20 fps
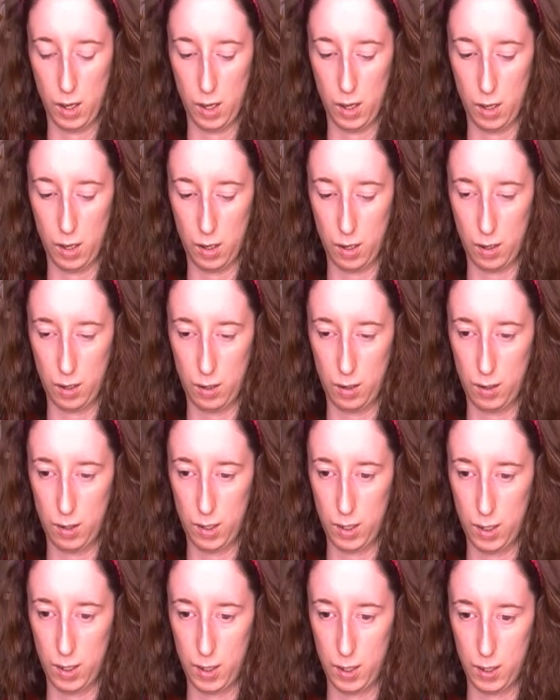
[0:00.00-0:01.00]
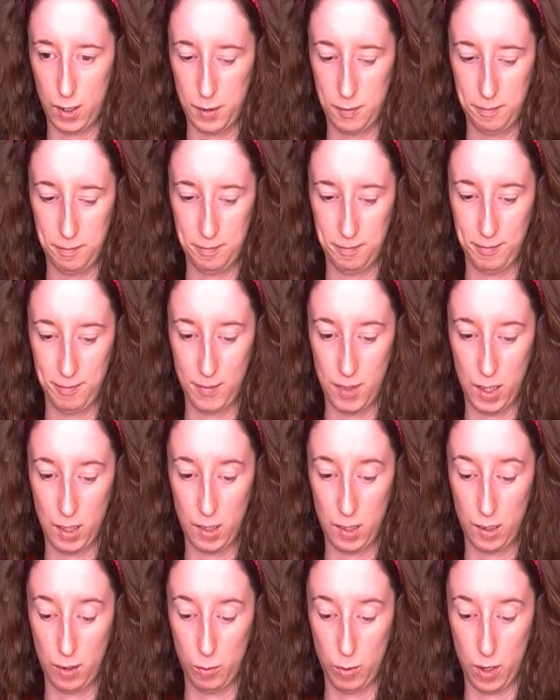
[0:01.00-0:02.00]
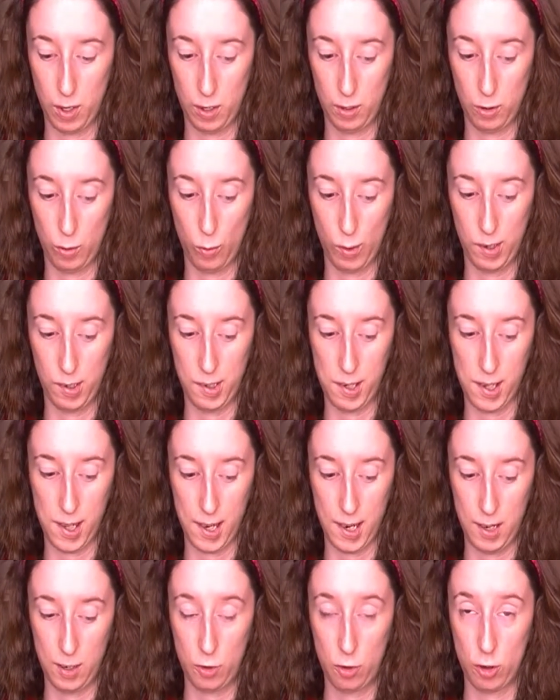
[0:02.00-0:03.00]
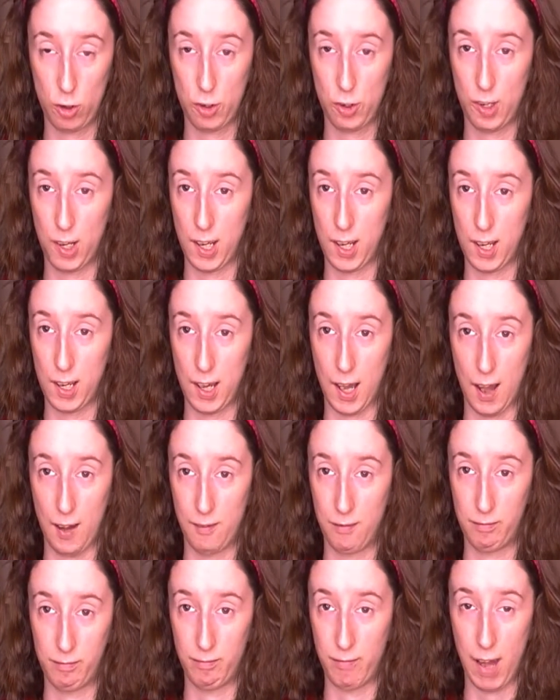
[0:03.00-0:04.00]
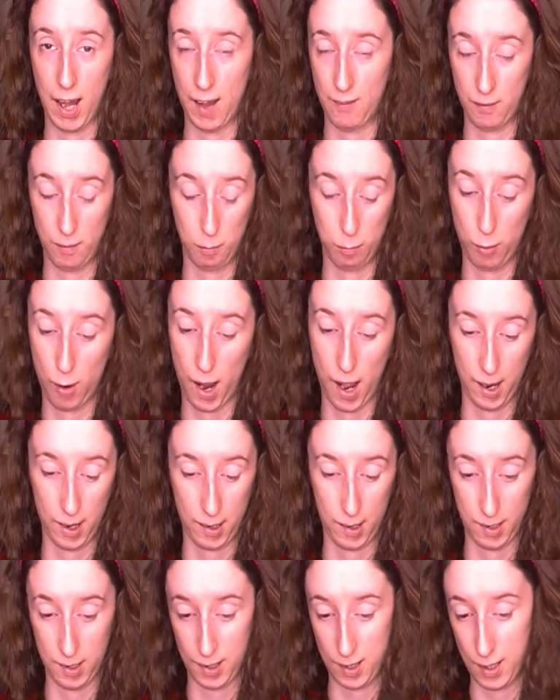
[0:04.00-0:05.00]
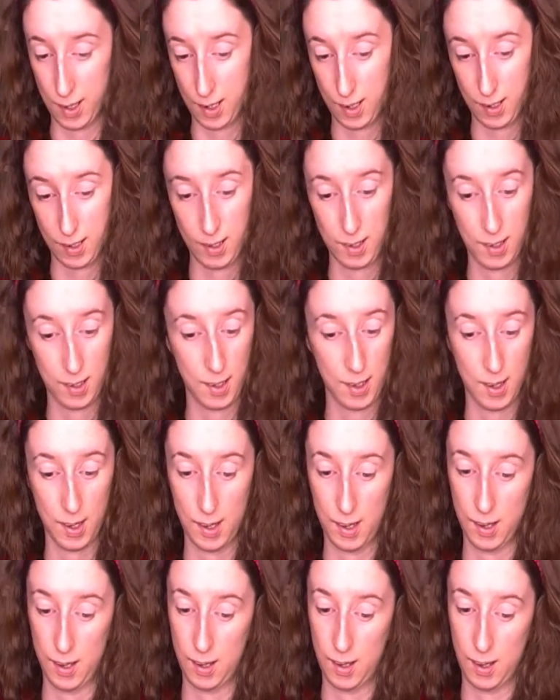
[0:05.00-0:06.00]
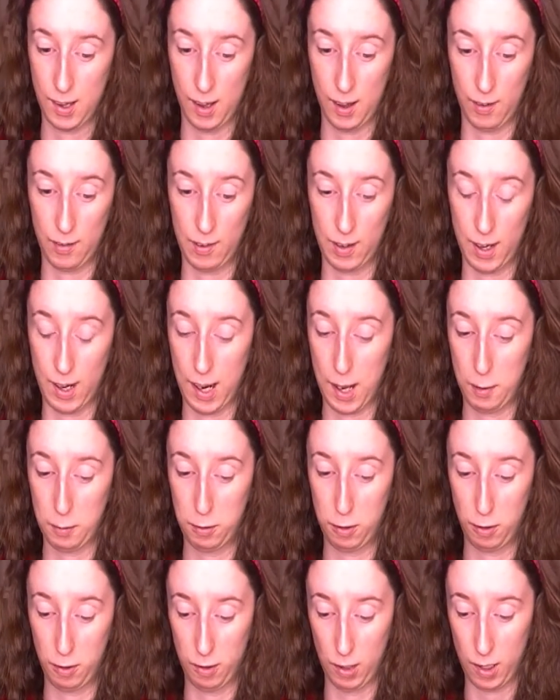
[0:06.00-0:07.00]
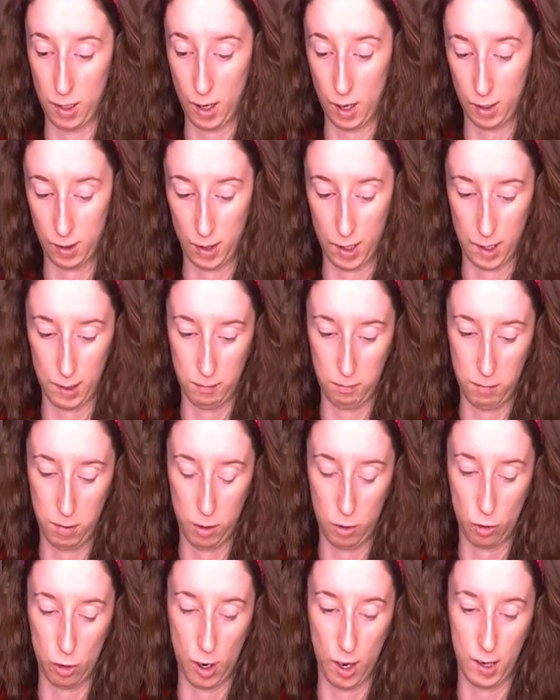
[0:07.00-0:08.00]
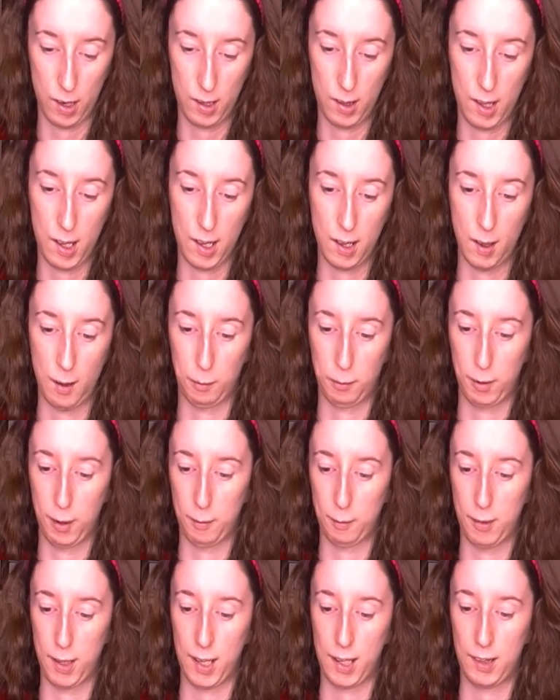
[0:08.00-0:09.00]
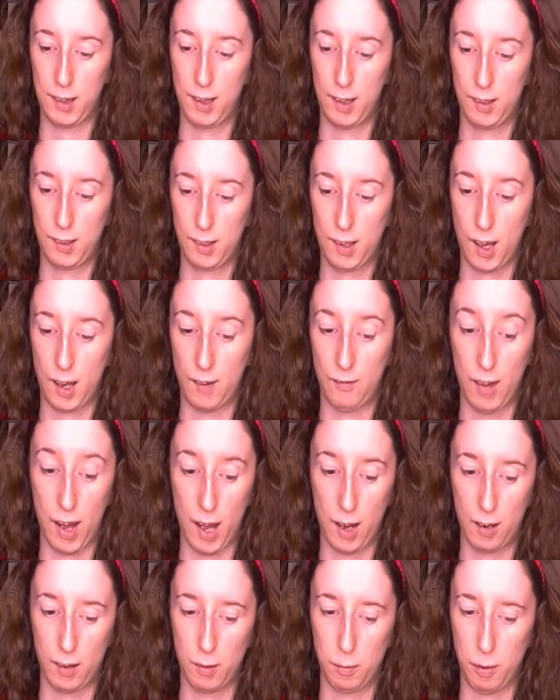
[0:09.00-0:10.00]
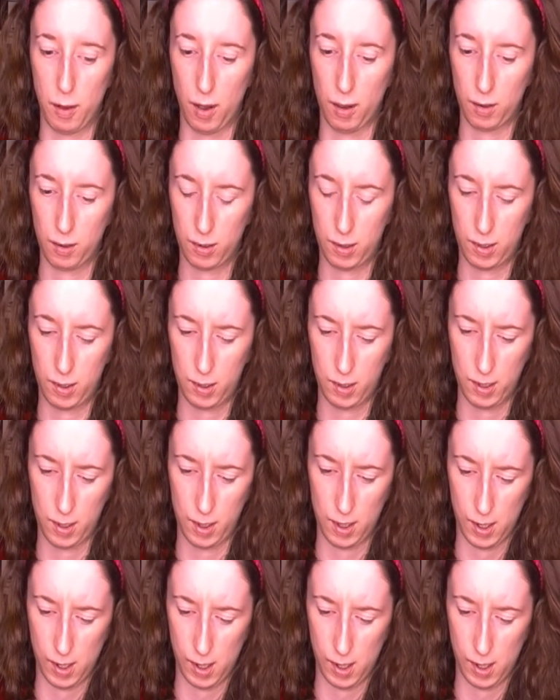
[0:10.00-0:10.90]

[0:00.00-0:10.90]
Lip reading: And this is where it's going to get interesting. I haven't practiced this. I've done absolutely nothing but try to think up something that's kind of out of the box,